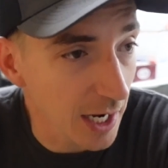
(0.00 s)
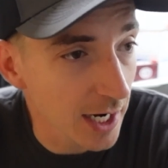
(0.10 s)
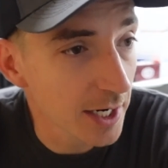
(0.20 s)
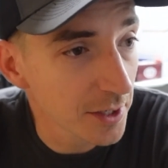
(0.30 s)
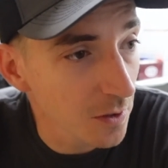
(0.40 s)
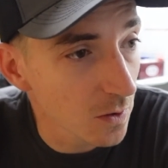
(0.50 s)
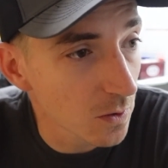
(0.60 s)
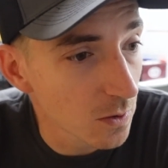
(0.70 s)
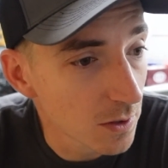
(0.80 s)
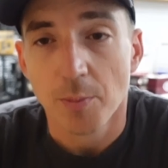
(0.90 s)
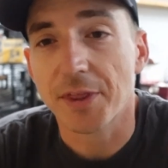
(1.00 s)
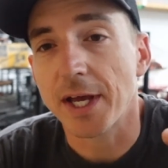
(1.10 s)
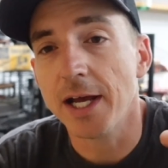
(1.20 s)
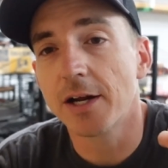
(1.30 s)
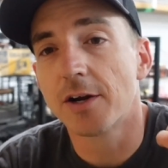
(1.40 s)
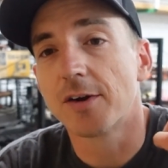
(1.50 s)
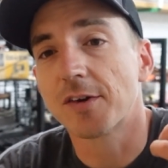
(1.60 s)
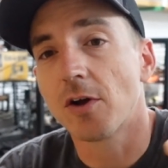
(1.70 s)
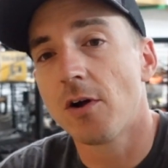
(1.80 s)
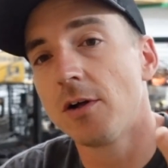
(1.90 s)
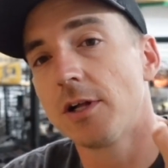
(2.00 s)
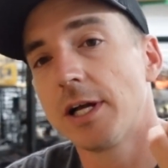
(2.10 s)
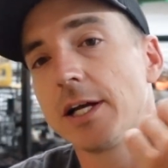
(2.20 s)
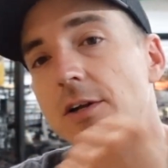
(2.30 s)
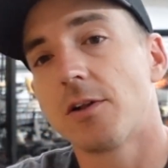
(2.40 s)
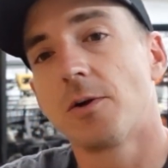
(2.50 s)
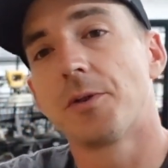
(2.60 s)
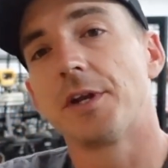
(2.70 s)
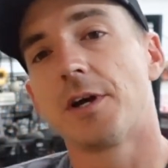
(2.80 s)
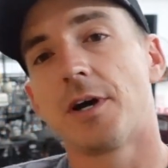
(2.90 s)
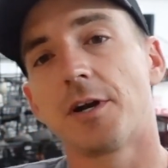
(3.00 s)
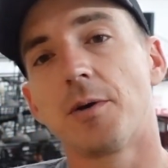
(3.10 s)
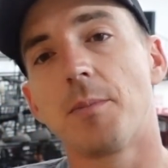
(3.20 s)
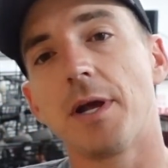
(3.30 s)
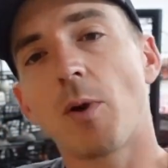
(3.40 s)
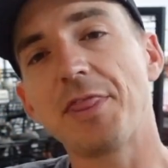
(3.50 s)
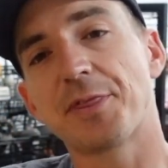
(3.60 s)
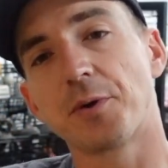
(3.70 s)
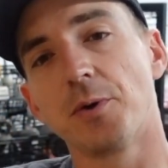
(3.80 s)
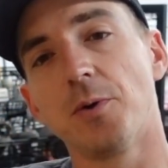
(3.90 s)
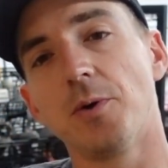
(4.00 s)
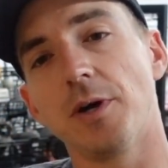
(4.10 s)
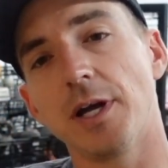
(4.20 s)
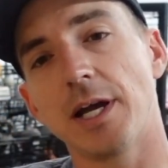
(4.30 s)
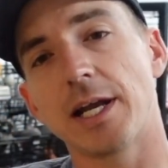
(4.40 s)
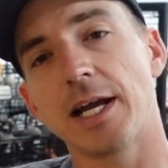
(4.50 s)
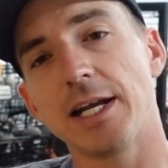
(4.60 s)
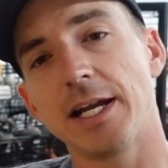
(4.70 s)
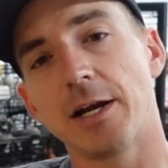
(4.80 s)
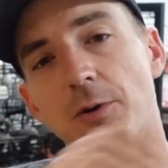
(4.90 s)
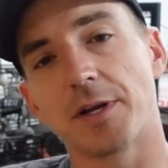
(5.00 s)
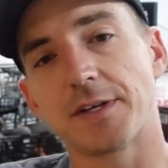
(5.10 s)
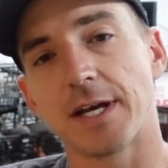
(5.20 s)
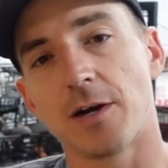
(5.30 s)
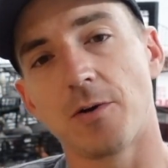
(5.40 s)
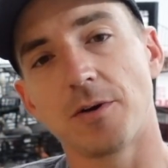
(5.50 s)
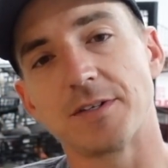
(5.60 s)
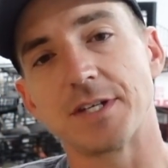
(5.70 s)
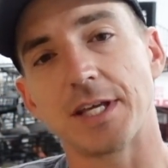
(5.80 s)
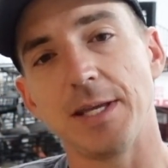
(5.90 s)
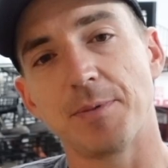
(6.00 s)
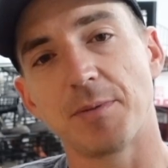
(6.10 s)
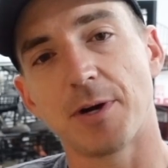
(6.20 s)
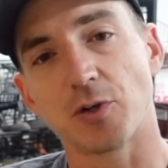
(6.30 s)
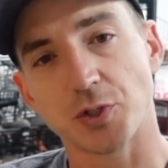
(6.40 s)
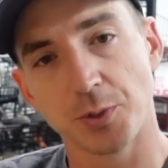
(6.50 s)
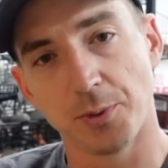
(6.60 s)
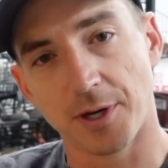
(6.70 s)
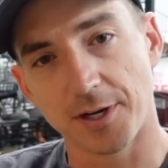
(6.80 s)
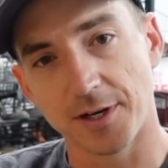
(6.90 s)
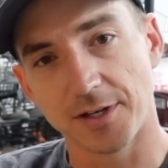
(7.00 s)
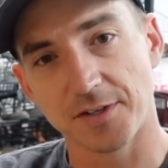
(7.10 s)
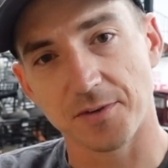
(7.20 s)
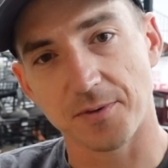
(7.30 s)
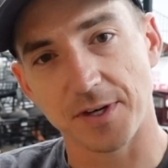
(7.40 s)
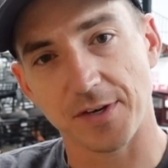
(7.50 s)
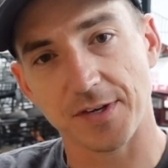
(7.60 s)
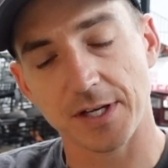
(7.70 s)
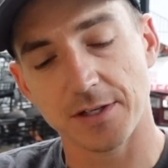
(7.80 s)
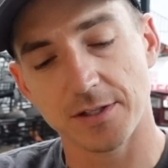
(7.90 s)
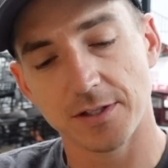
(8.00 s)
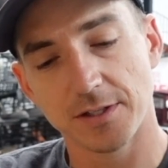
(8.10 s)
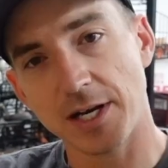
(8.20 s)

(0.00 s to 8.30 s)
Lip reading: I know, but the hangers all had clothing on them. I went through and I narrowed it down to keeping about 200 to resell.